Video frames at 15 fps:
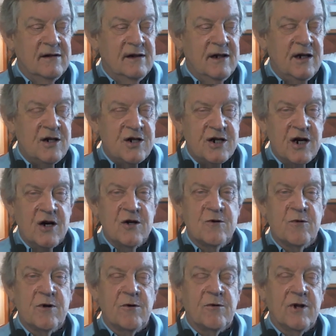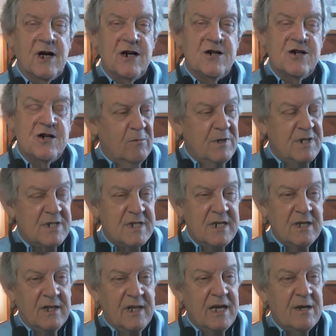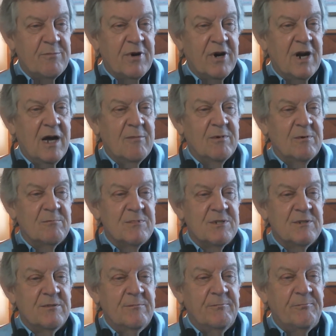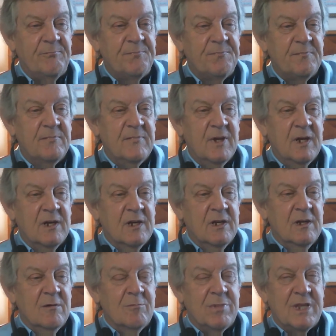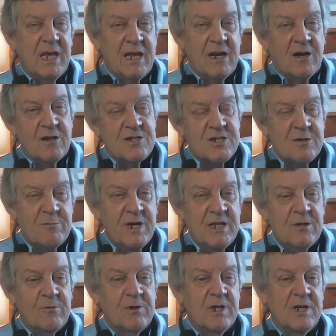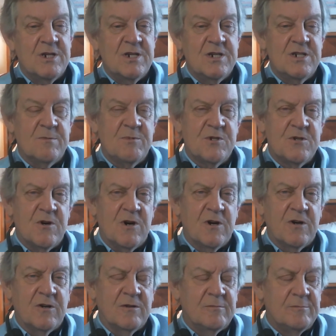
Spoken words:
it shows what a relation, we still had problems, but that also made the relationship stronger.